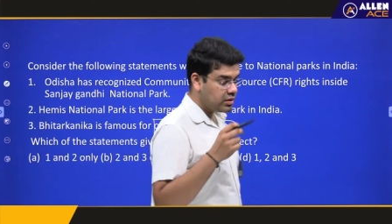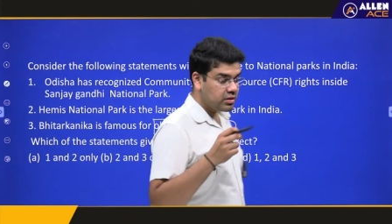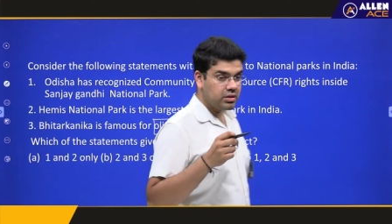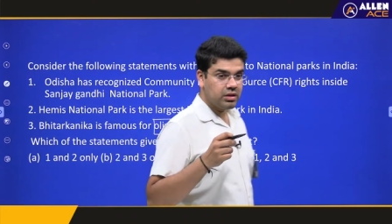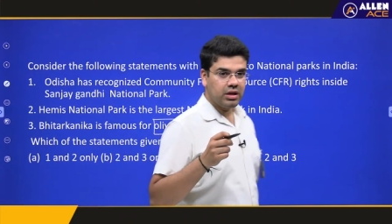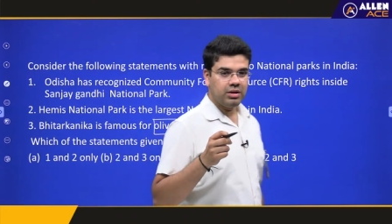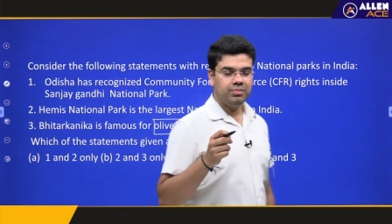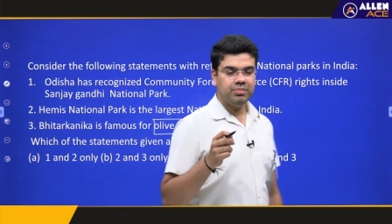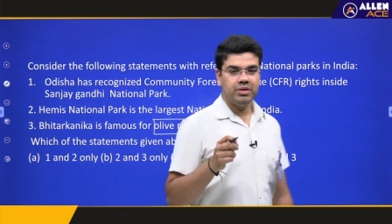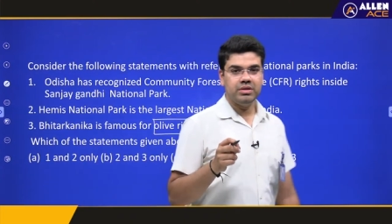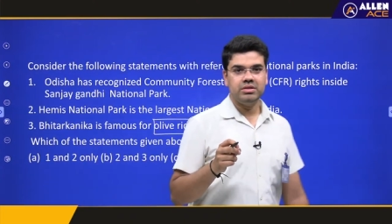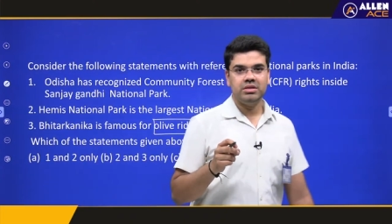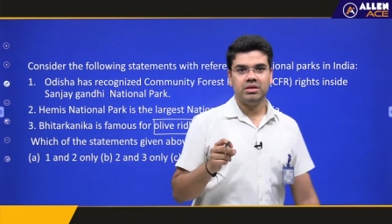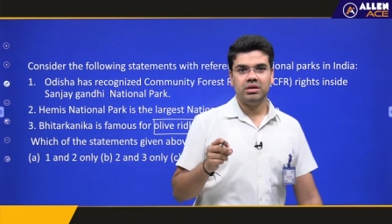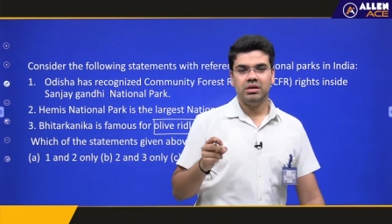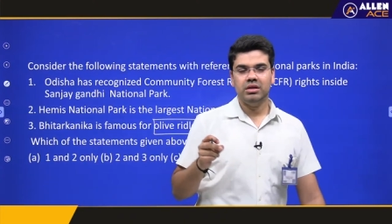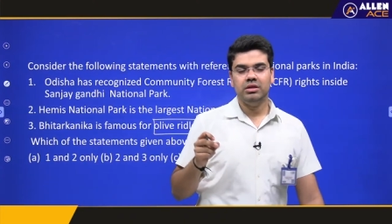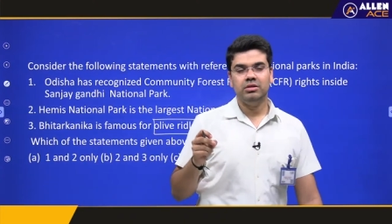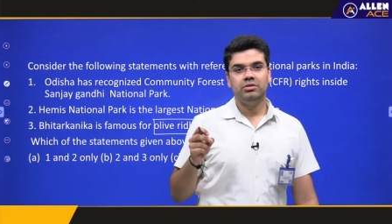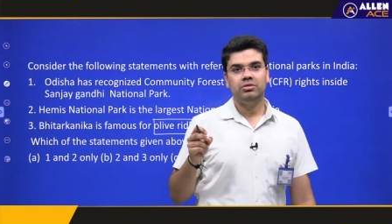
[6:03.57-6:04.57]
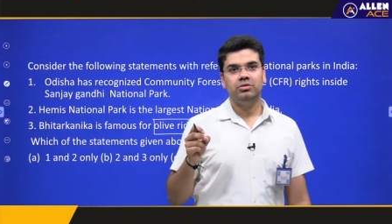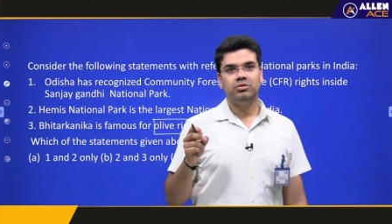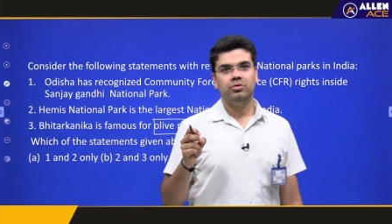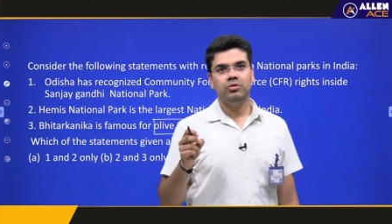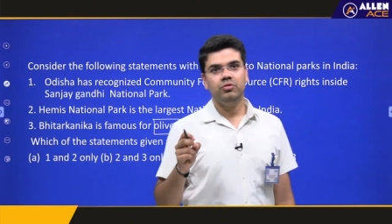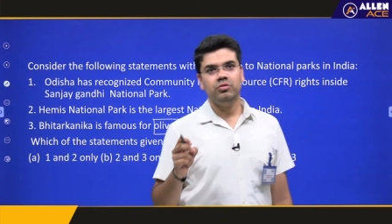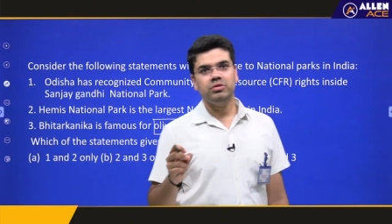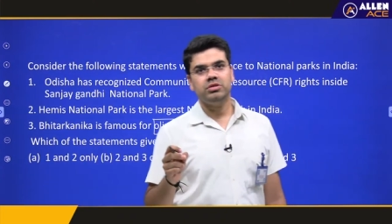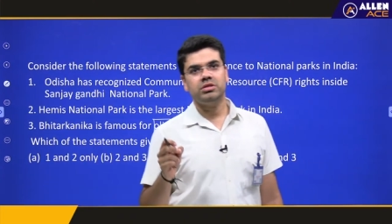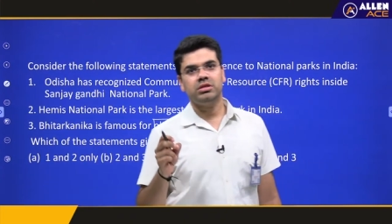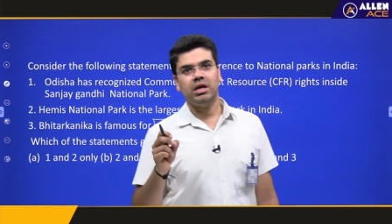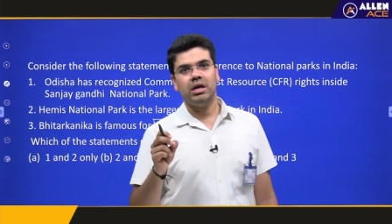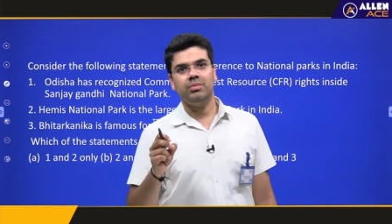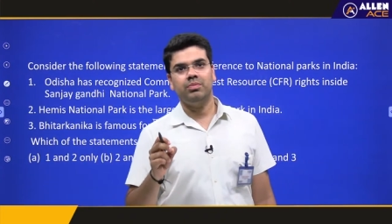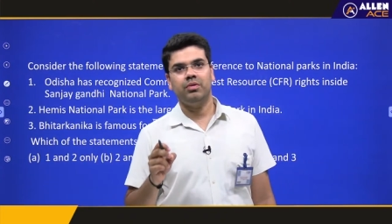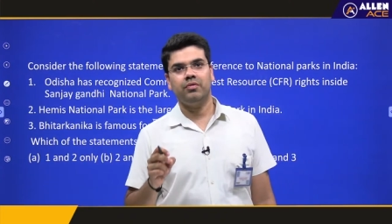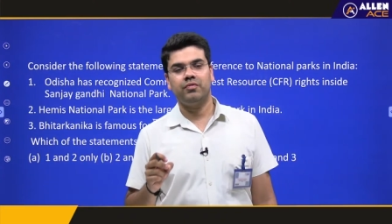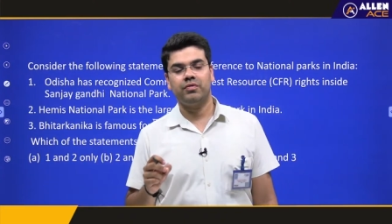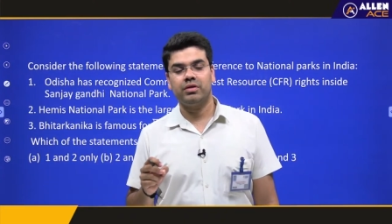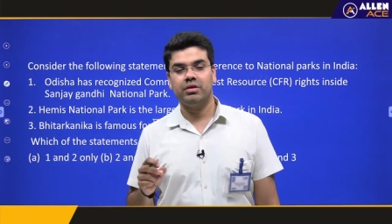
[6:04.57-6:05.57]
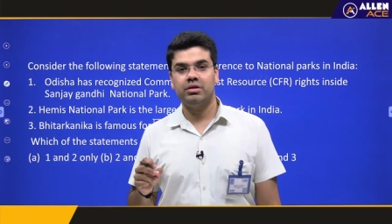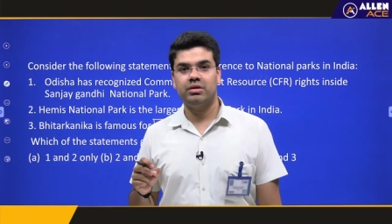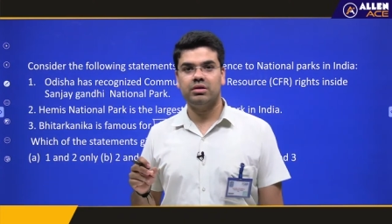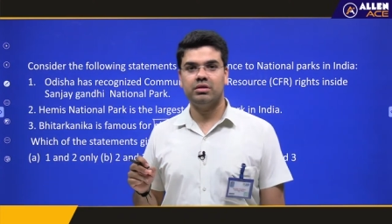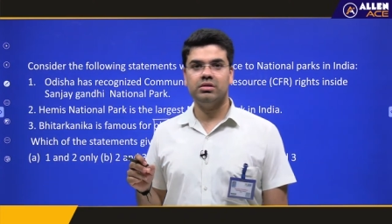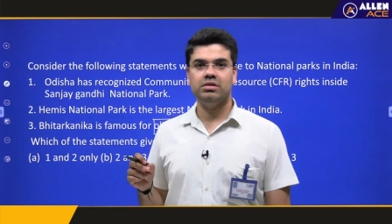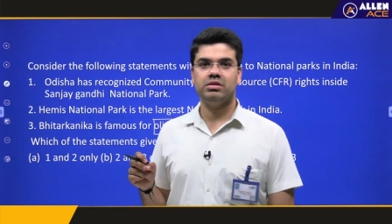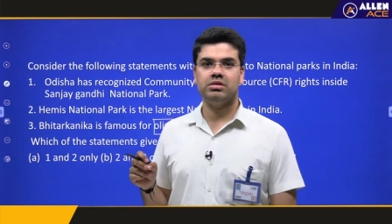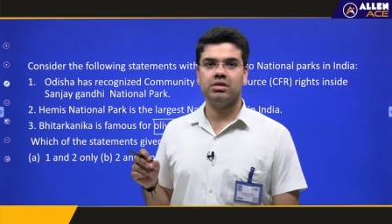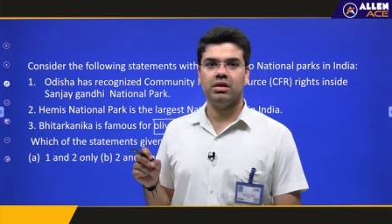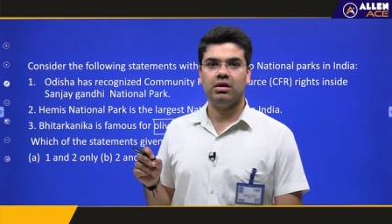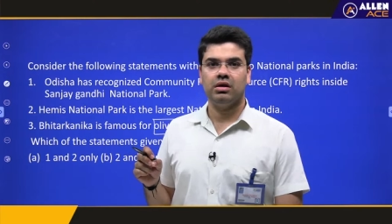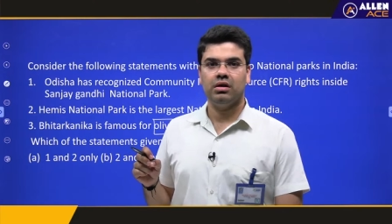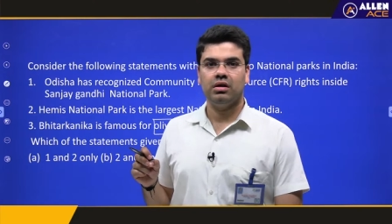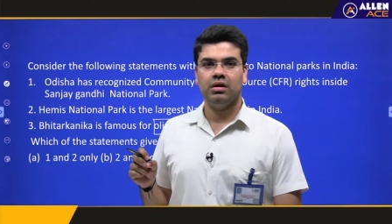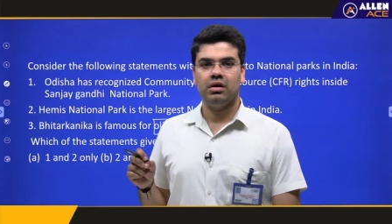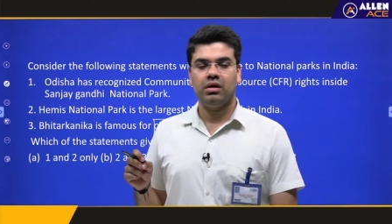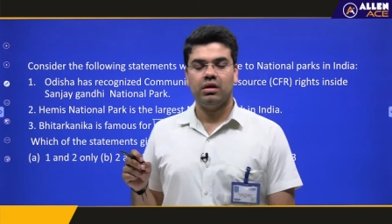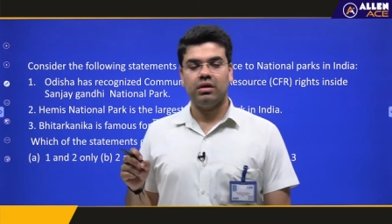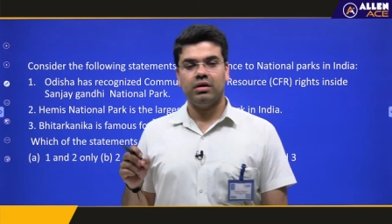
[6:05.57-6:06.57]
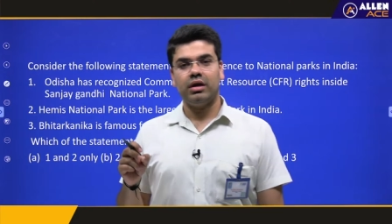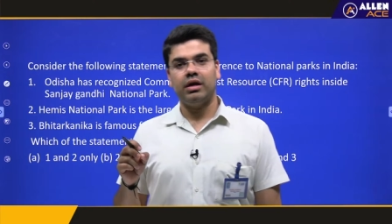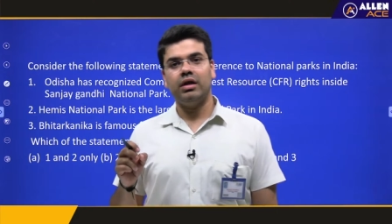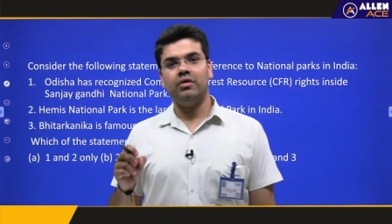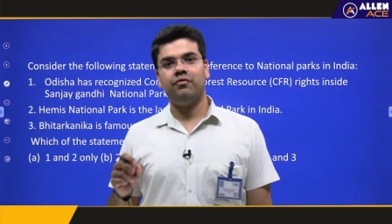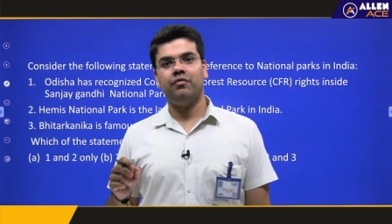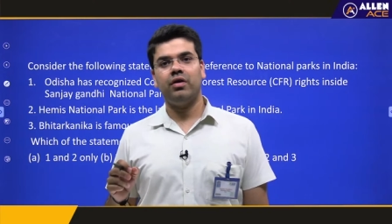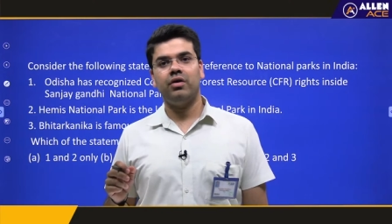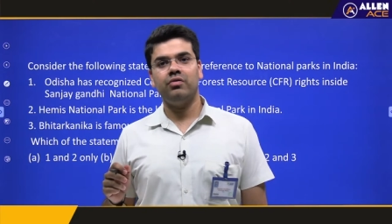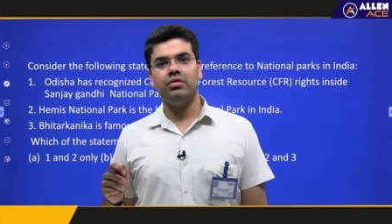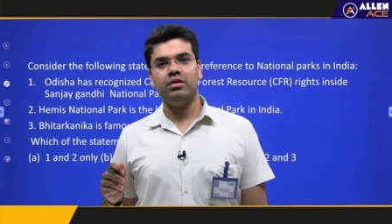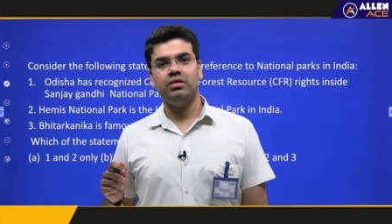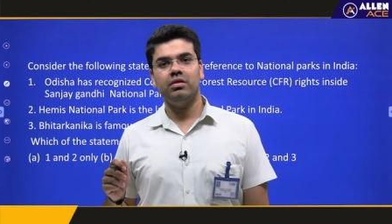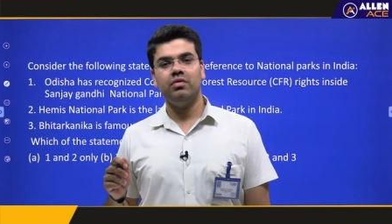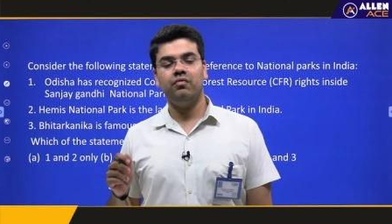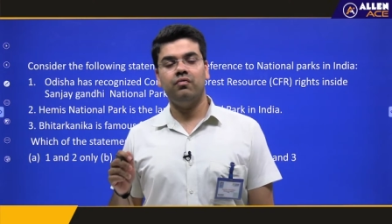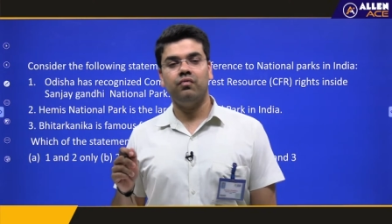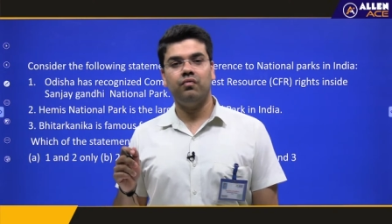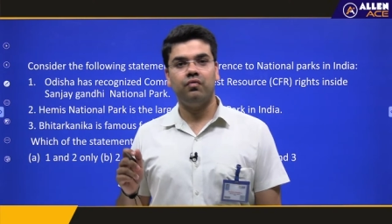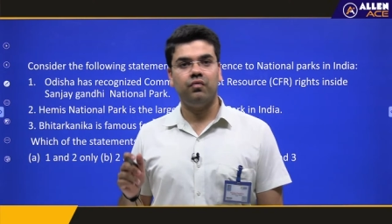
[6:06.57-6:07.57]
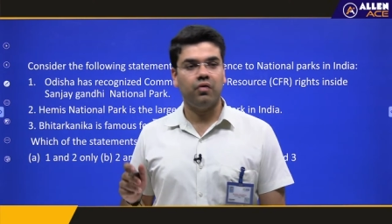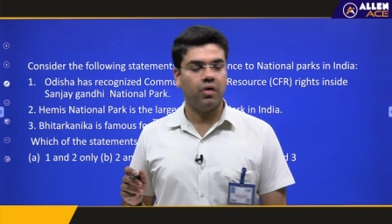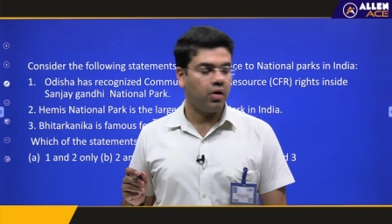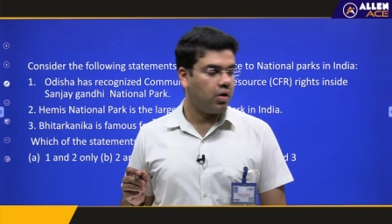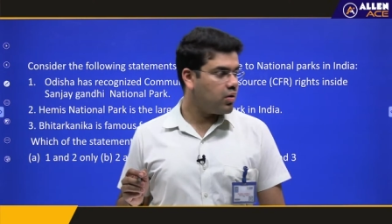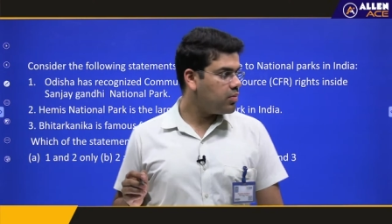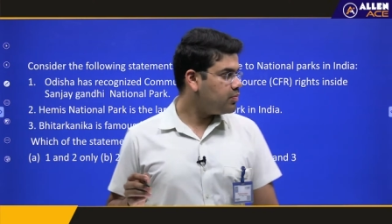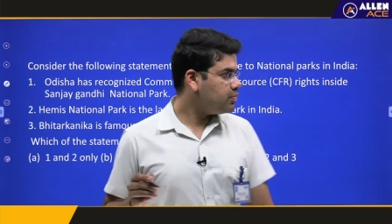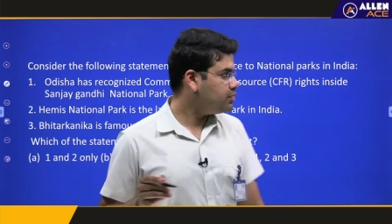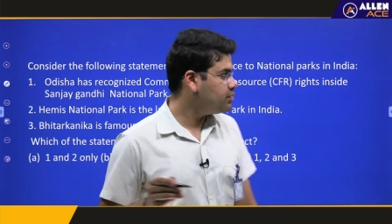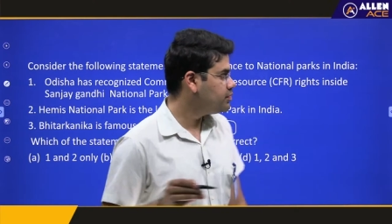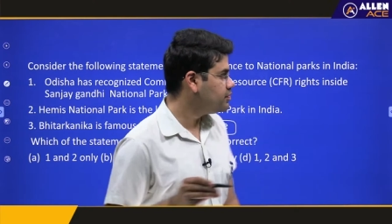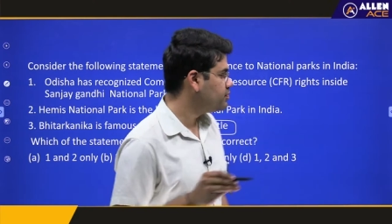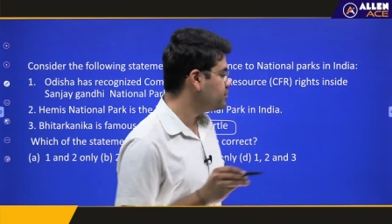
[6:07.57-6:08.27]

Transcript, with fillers: They are basically those type of turtles that are found in the warm